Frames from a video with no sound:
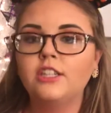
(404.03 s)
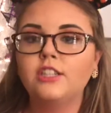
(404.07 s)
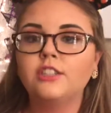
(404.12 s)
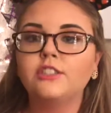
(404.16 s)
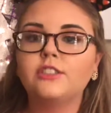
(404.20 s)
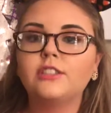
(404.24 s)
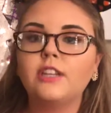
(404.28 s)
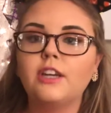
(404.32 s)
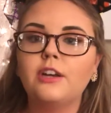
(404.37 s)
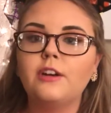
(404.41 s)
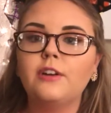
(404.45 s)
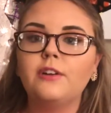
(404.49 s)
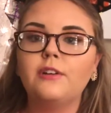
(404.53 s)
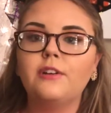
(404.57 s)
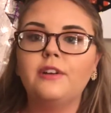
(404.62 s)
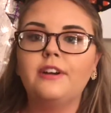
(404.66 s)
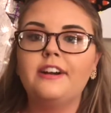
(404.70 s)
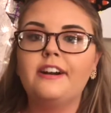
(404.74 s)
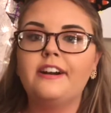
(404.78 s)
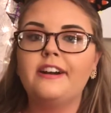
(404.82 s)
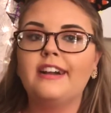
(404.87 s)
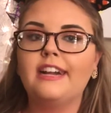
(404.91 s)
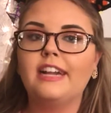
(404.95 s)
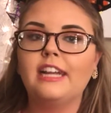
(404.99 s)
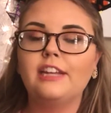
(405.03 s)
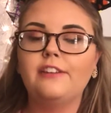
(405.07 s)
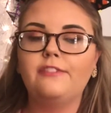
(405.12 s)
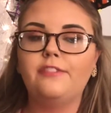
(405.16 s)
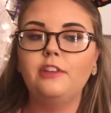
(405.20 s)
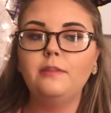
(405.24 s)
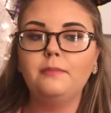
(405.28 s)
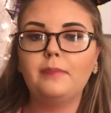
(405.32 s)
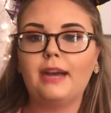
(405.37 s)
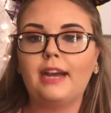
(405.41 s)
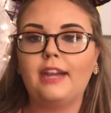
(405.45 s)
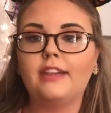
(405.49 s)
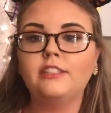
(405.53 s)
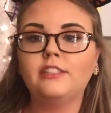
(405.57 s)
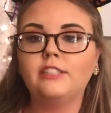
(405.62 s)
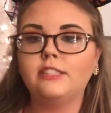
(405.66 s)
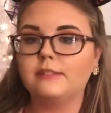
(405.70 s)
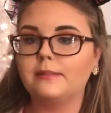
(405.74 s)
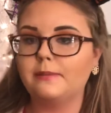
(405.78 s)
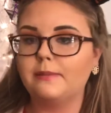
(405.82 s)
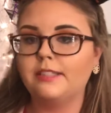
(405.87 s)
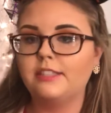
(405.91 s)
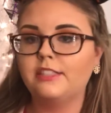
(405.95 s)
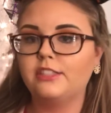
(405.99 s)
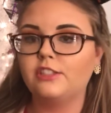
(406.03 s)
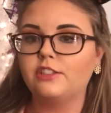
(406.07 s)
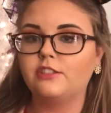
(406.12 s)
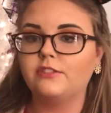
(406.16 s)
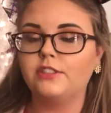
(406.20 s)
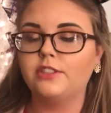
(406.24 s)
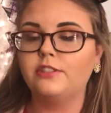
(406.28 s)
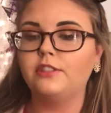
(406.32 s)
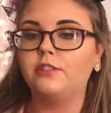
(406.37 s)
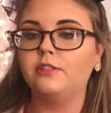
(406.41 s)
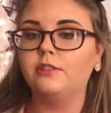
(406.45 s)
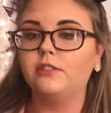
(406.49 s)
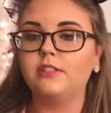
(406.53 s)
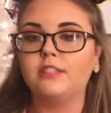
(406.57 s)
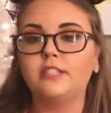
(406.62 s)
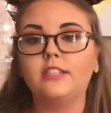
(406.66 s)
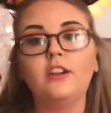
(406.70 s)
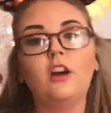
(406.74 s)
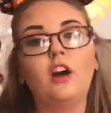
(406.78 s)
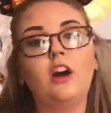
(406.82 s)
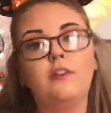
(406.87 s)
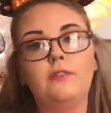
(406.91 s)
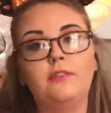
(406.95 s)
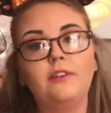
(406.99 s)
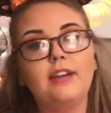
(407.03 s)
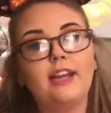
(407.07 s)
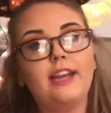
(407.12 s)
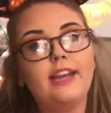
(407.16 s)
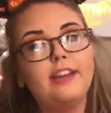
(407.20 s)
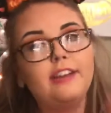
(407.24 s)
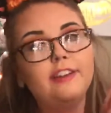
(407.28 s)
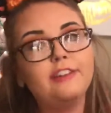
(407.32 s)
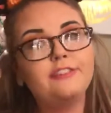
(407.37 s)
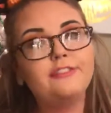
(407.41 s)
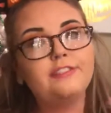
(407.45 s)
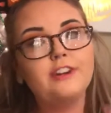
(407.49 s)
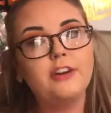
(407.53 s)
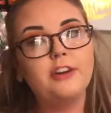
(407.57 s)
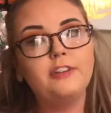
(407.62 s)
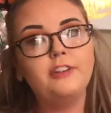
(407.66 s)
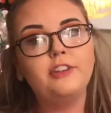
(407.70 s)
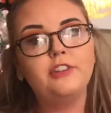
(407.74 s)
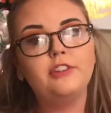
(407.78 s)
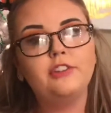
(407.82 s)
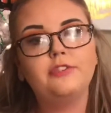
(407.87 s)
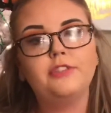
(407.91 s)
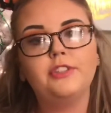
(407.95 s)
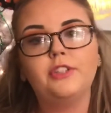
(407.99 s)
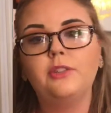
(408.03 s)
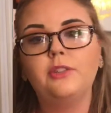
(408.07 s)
So, if you pass the web-based interview, you are then offered a phone interview. I